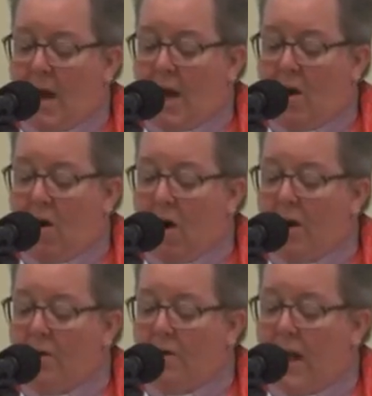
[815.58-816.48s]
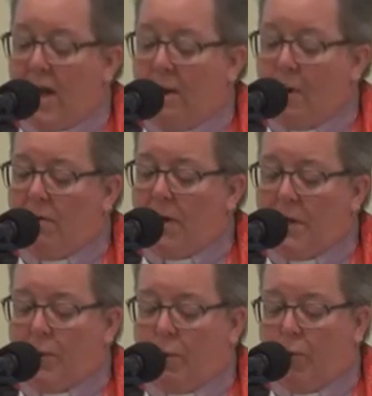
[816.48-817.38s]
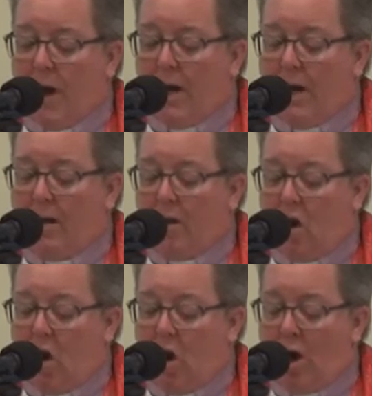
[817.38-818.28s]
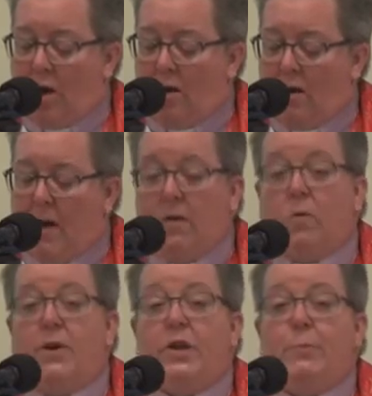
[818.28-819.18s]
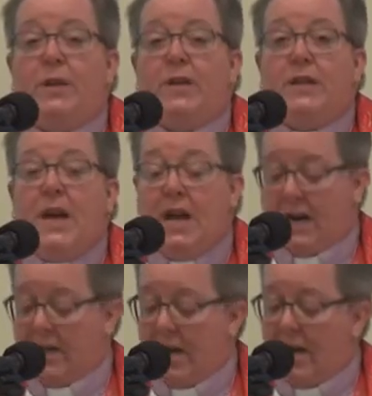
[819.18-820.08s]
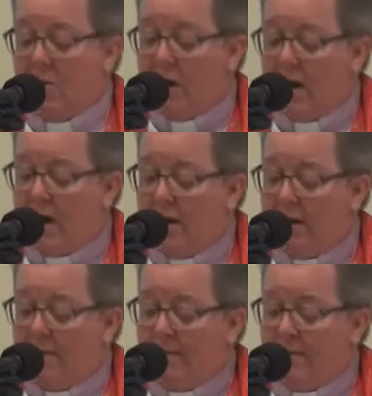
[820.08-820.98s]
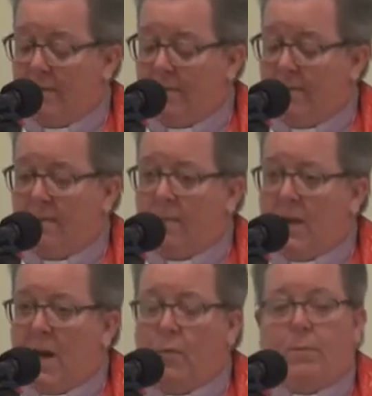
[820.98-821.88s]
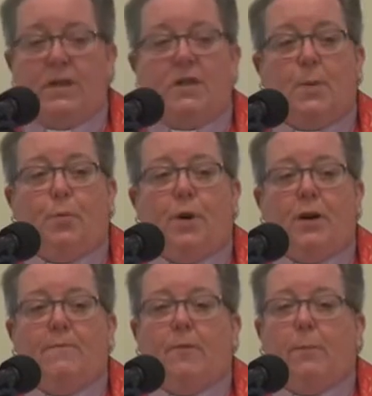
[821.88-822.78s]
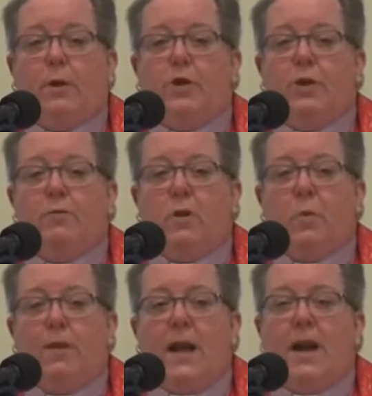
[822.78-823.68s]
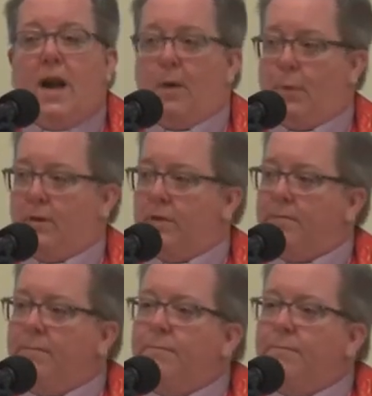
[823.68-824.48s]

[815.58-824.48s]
He argued that immigrants were breaking the law and going to be detained anyway, and would be separated from their children when that happened.